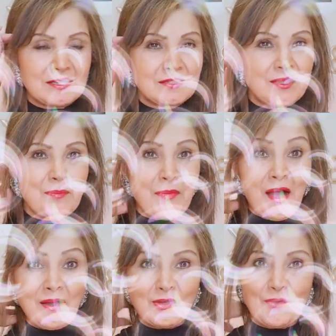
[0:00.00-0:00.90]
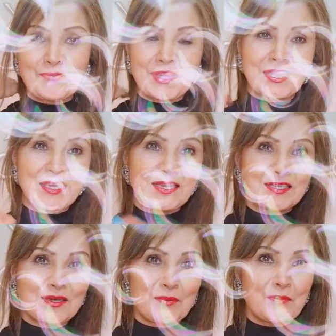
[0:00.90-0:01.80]
the mark of the
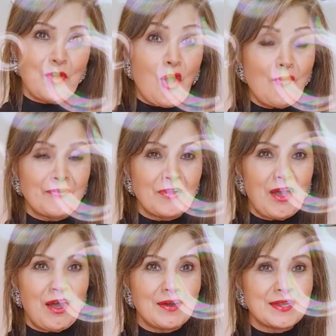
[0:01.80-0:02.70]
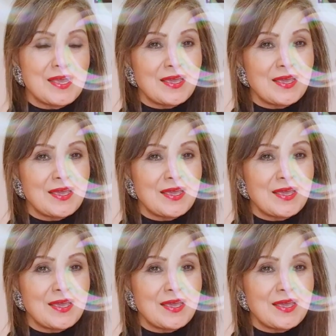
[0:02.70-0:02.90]
kingdom of God,